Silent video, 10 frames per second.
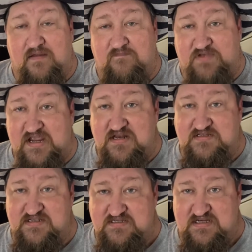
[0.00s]
fajita
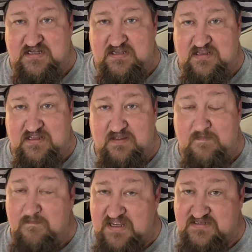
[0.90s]
seasoning
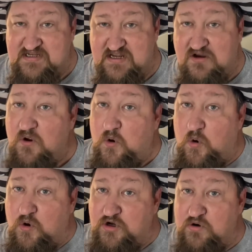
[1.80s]
mixed in,
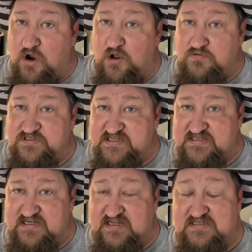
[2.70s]
or your own
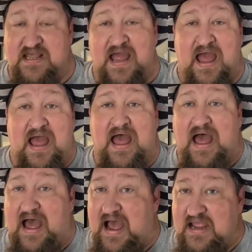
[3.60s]
seasonings.
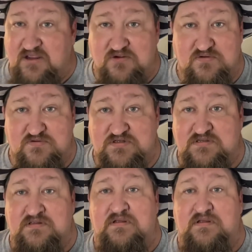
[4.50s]
I use